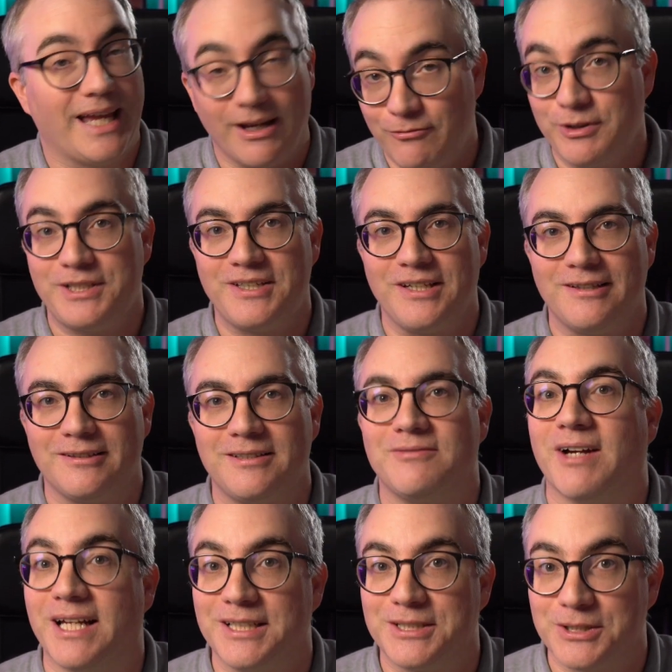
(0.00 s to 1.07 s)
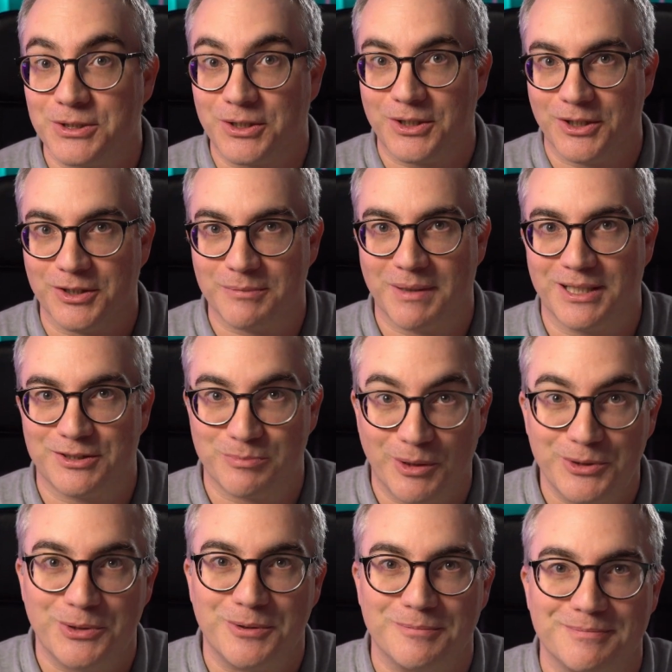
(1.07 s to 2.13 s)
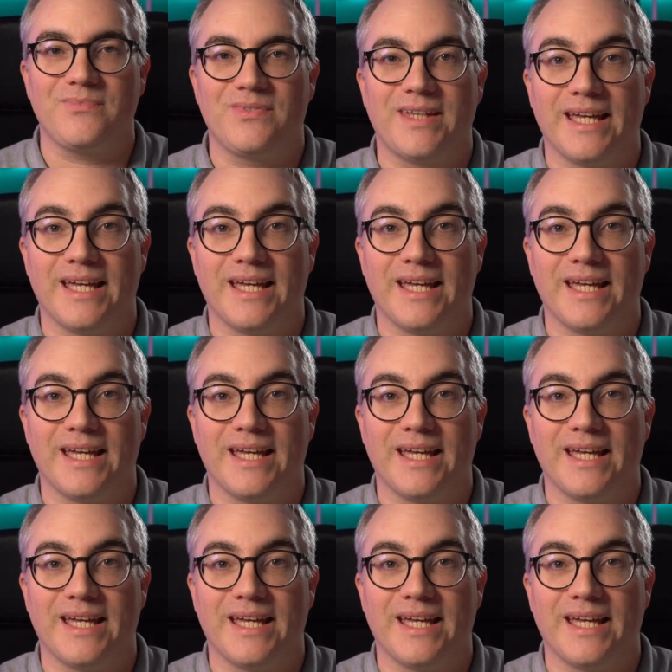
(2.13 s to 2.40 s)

every single device on my smart home.